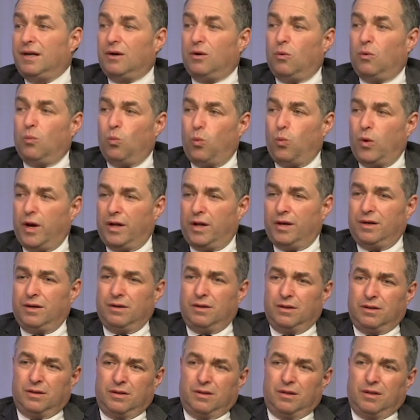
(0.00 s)

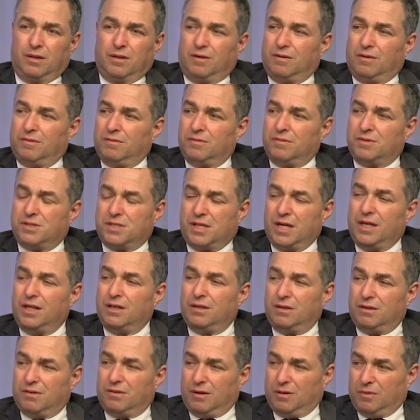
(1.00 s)
when the
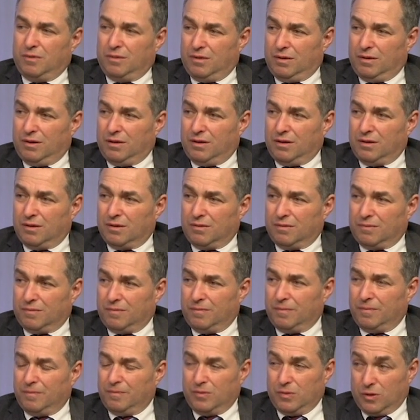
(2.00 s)
state,
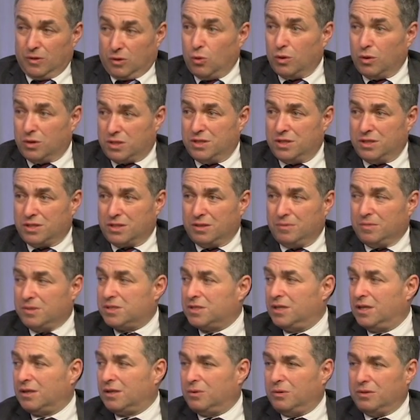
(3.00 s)
the court system, the
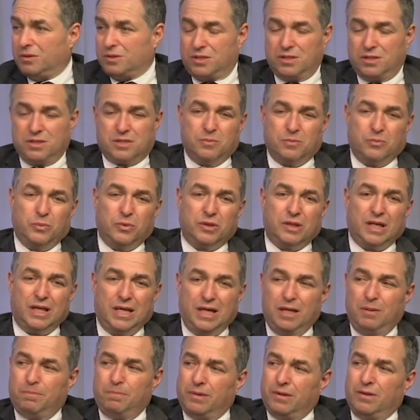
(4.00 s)
state court system will
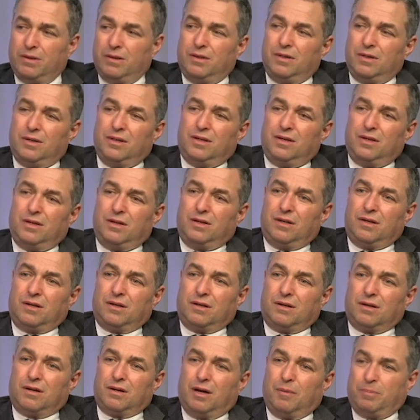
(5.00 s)
keep
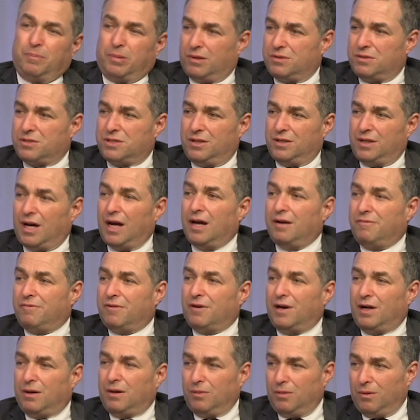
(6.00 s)
a person, and
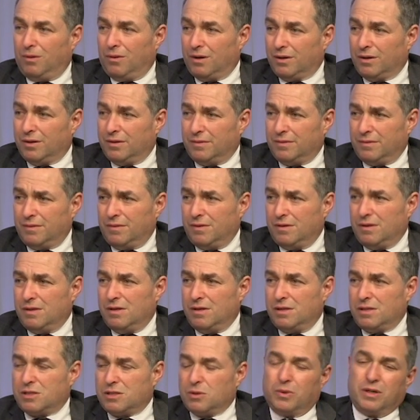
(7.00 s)
for how long.
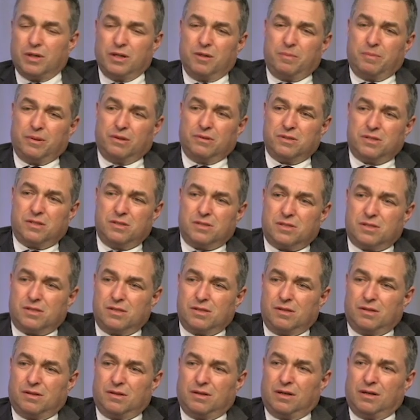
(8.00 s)
So one of the bills is,
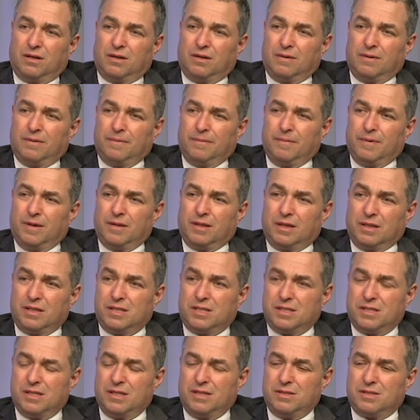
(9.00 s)
I think
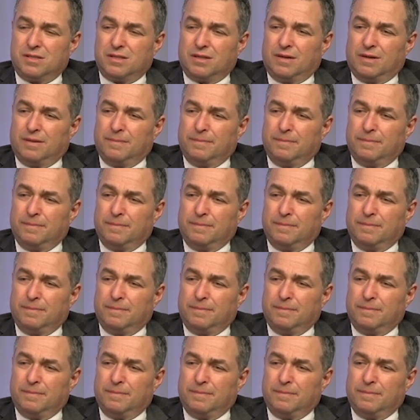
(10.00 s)
is